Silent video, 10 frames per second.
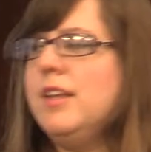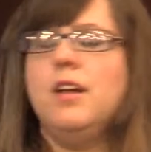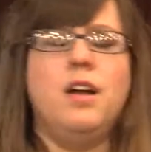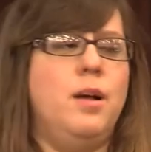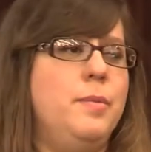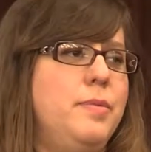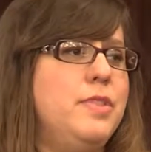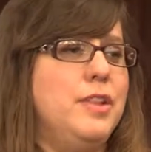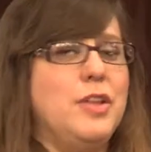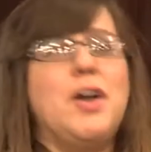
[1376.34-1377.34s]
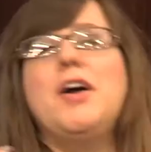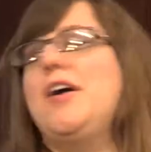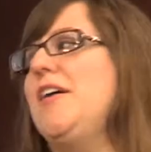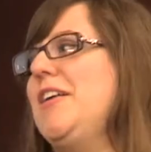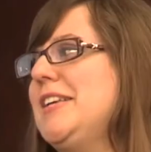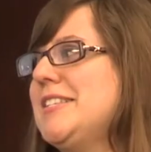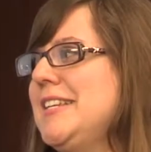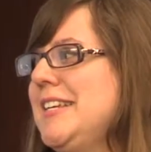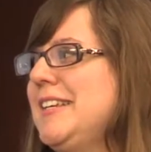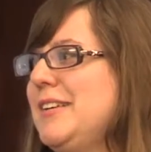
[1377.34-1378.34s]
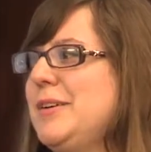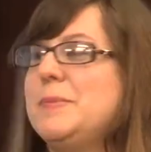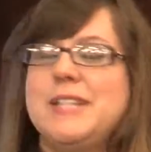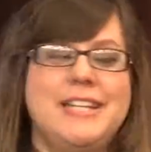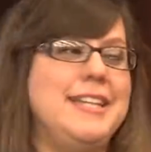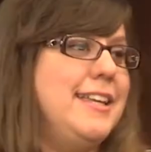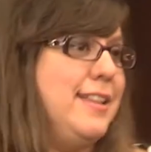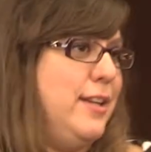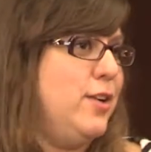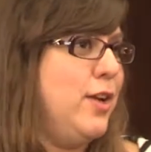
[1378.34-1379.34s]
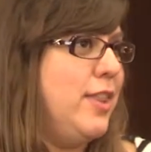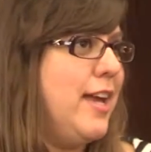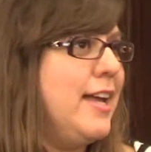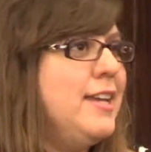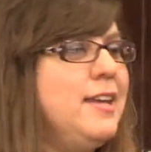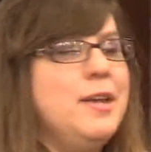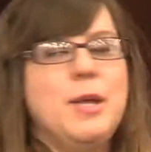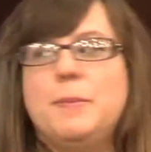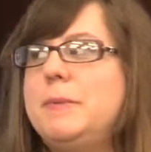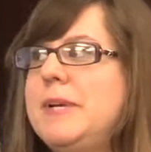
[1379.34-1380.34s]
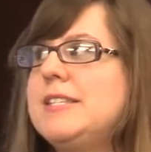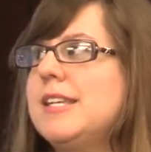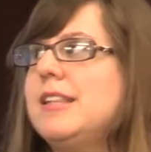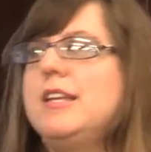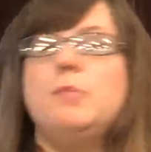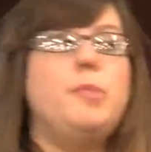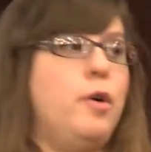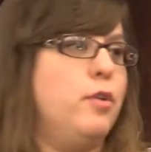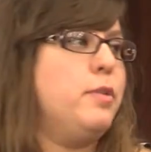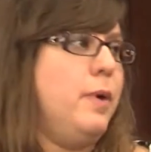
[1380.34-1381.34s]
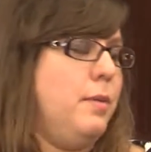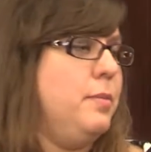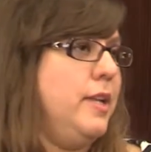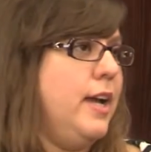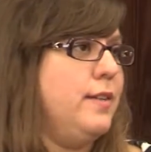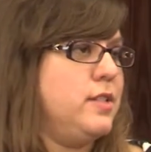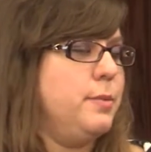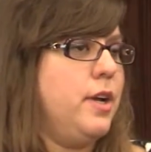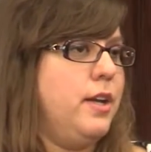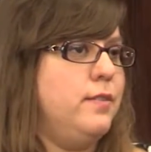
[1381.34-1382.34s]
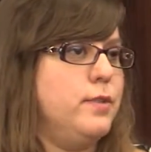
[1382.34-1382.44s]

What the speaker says: The law isn't completely clear on that, but basically both probably have some kind of